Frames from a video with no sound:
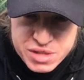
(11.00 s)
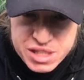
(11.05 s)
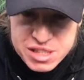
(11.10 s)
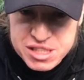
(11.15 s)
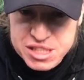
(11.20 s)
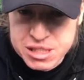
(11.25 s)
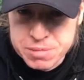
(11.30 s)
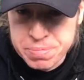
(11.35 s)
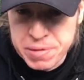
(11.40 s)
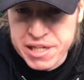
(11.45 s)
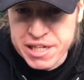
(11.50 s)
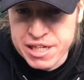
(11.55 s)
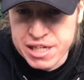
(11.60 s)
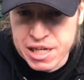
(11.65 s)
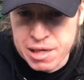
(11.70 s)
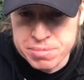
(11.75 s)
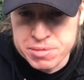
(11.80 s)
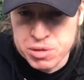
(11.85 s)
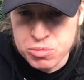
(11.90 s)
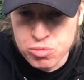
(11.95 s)
speed it
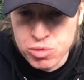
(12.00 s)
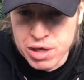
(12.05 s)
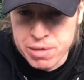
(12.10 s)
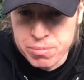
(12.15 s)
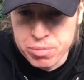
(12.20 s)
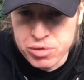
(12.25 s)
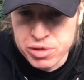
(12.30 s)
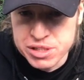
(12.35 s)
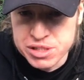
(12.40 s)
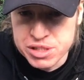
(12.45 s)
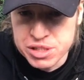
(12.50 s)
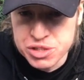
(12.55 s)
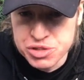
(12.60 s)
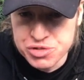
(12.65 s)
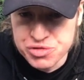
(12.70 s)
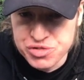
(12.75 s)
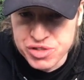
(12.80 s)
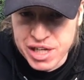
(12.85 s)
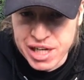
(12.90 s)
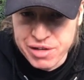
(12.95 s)
up to 1.25,
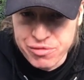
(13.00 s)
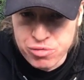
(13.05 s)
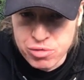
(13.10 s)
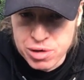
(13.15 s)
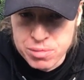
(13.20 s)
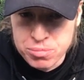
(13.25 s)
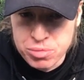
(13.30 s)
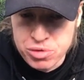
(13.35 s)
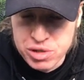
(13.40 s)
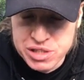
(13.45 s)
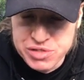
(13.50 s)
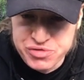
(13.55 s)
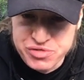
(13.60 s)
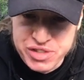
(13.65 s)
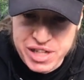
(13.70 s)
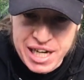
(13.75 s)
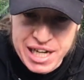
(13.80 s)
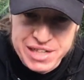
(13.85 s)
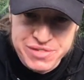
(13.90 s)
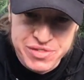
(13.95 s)
1.5.
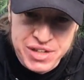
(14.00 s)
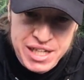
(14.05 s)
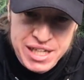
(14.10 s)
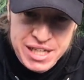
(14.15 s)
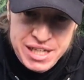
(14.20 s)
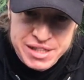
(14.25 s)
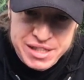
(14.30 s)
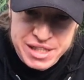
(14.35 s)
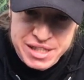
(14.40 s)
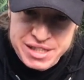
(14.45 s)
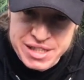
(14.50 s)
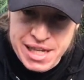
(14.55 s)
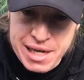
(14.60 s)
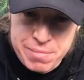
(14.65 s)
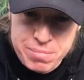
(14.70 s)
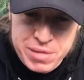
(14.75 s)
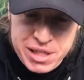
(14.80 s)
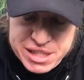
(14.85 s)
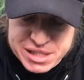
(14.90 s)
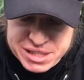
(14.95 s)
I think that
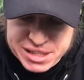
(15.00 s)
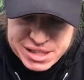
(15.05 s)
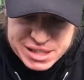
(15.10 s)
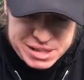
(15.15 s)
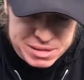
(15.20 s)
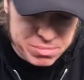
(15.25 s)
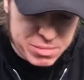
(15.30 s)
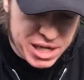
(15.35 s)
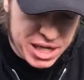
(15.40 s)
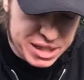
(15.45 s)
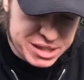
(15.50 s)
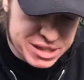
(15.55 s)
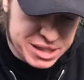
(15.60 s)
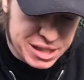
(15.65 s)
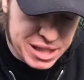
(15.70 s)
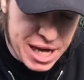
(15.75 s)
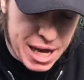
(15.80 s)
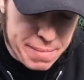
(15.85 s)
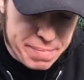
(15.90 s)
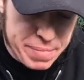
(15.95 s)
makes these mocks a
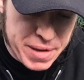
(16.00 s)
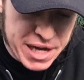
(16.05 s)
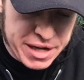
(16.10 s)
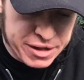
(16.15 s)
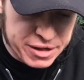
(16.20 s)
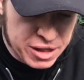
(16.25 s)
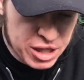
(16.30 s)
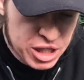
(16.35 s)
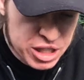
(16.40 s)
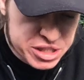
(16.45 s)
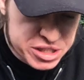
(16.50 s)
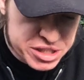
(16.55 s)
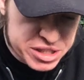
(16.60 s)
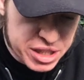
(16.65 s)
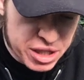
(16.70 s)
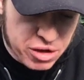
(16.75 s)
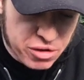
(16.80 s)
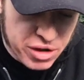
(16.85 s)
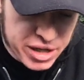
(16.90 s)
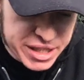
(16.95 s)
lot better.
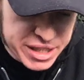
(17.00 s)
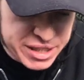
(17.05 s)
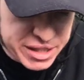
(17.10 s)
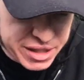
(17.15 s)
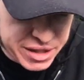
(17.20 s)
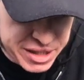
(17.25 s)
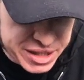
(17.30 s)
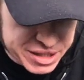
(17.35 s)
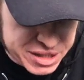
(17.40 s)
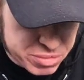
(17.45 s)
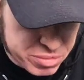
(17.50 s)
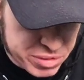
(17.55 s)
So, into this